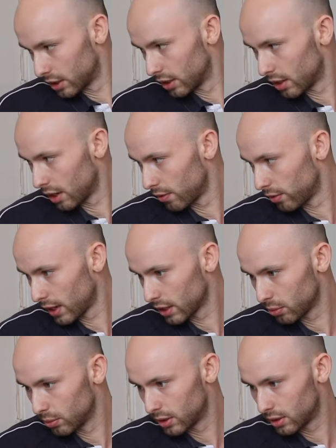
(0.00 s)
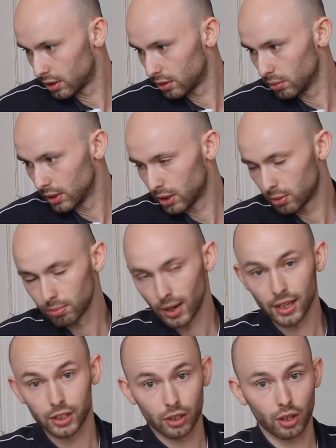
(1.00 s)
the TheraFlex. We
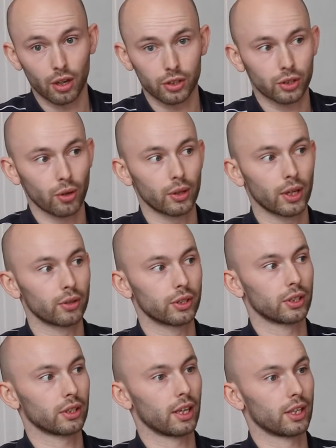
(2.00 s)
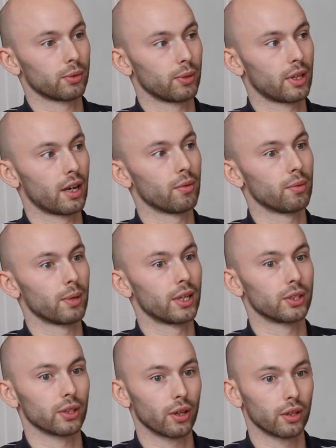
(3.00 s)
manage a lot of scoliosis clients with that. We
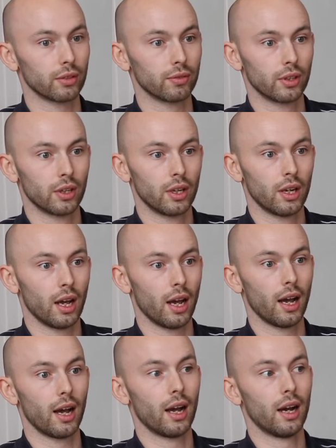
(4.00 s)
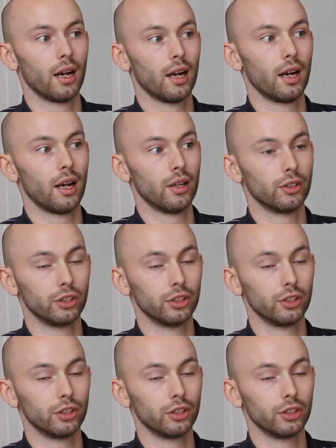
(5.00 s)
manage a lot of